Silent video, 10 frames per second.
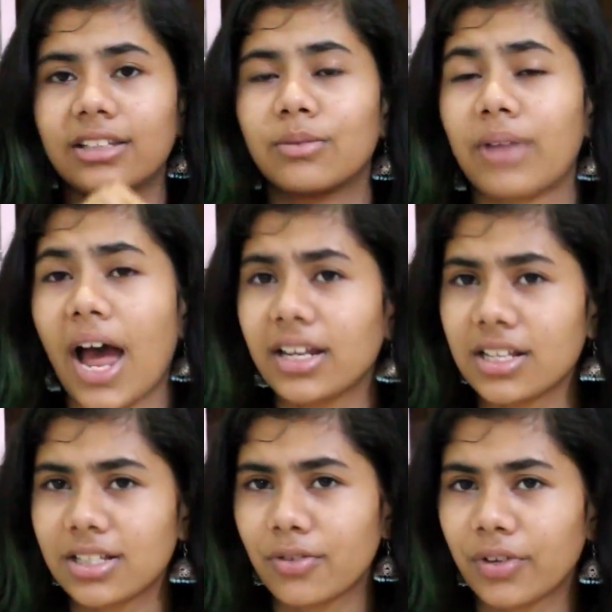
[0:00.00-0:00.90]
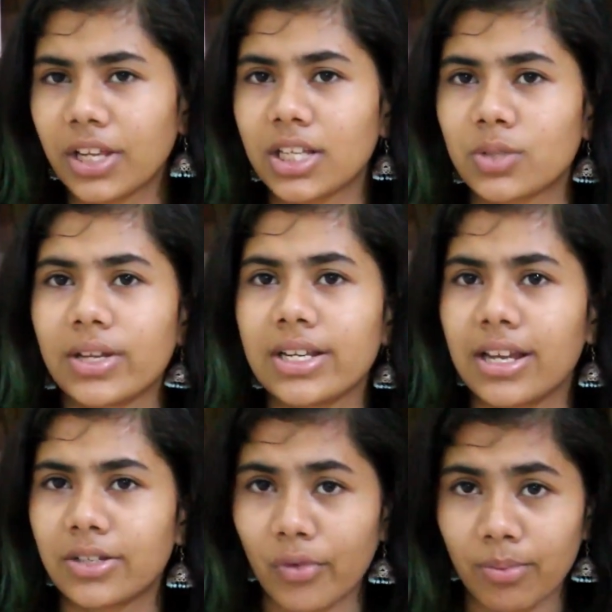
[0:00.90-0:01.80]
the brand is different. This one
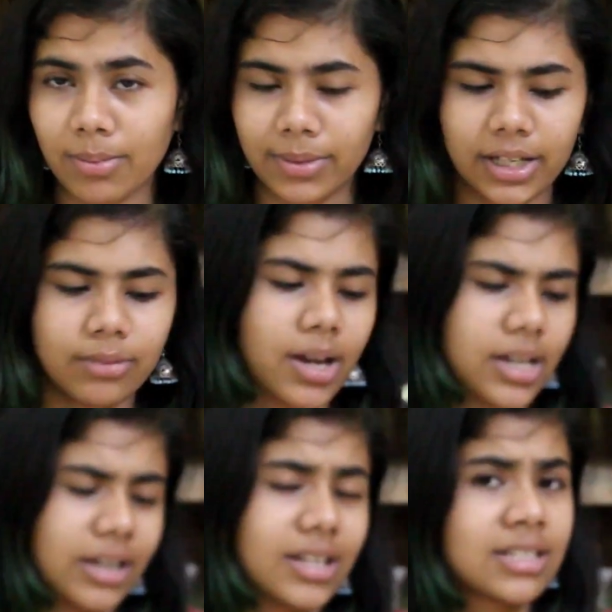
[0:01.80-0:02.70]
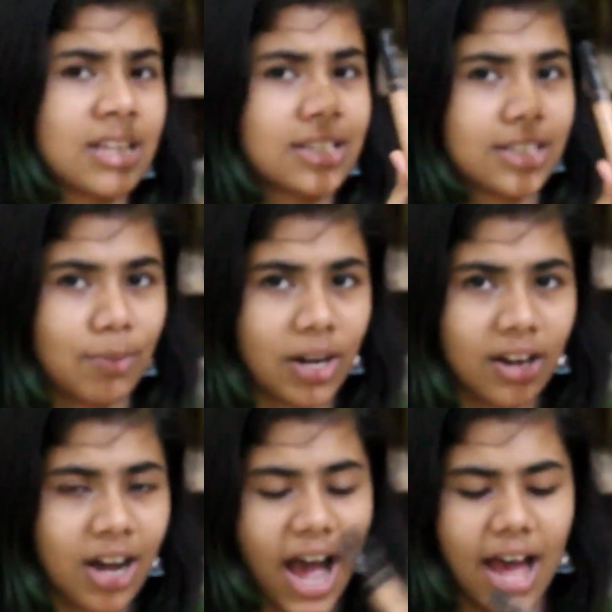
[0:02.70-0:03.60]
is from Maybelline, but it is similar
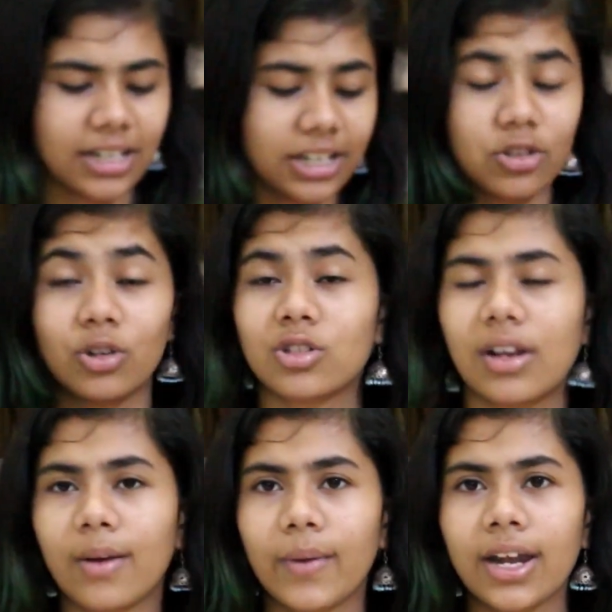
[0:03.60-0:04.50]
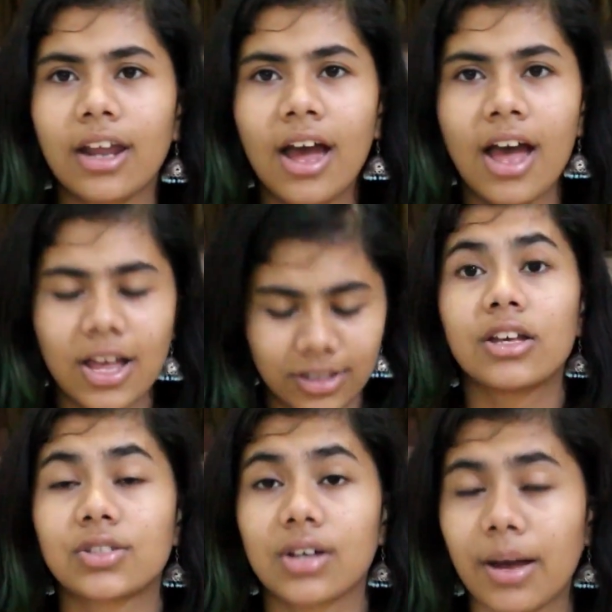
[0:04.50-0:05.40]
and it is also liquid.
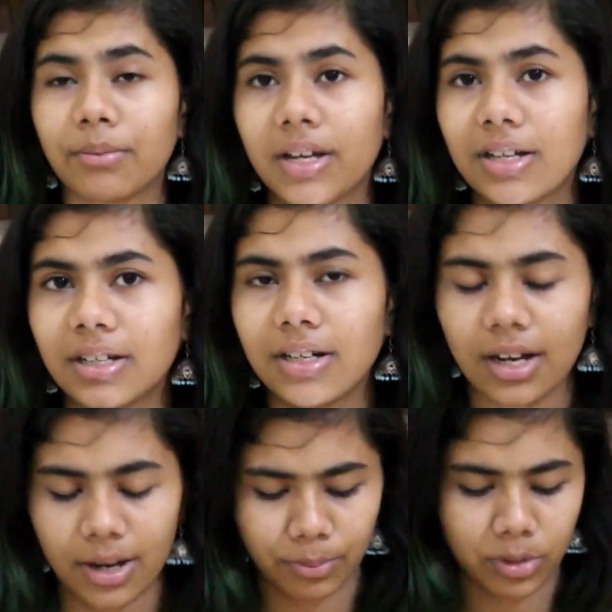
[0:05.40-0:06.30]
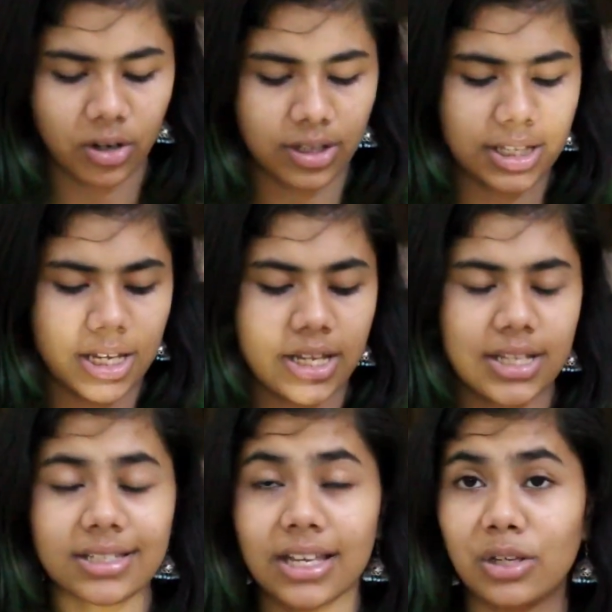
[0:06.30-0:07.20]
So I'm gonna put on
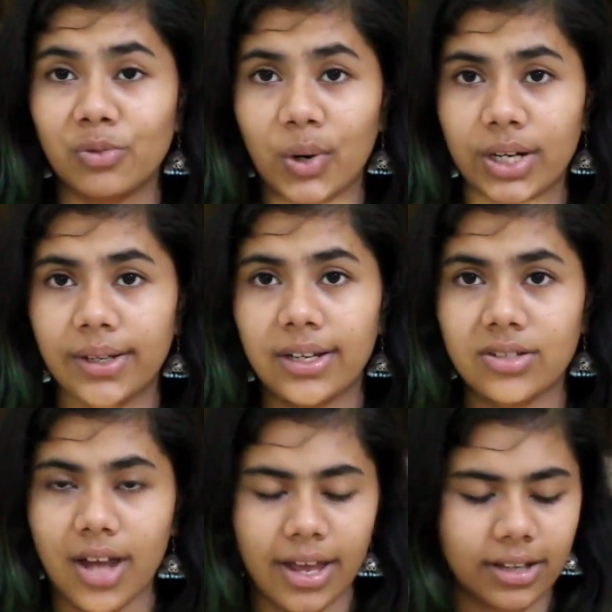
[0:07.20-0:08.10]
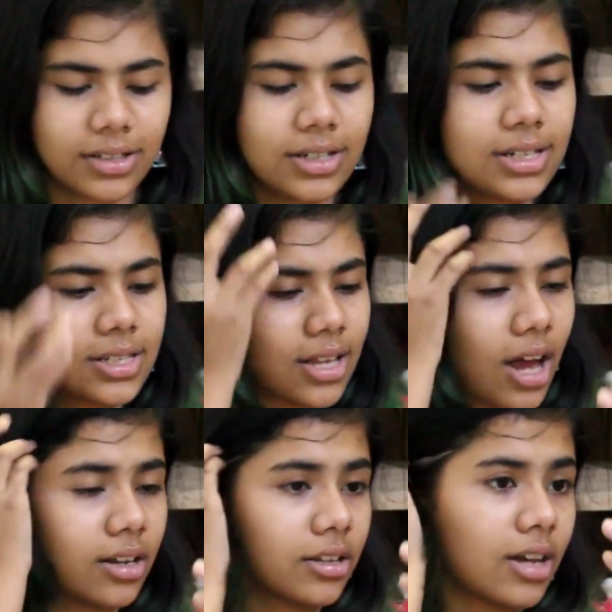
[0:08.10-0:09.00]
these inverted triangles
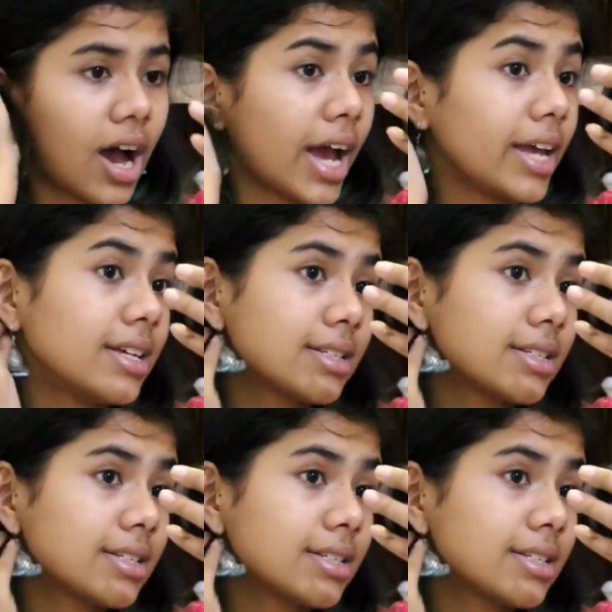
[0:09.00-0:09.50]
under the eyes.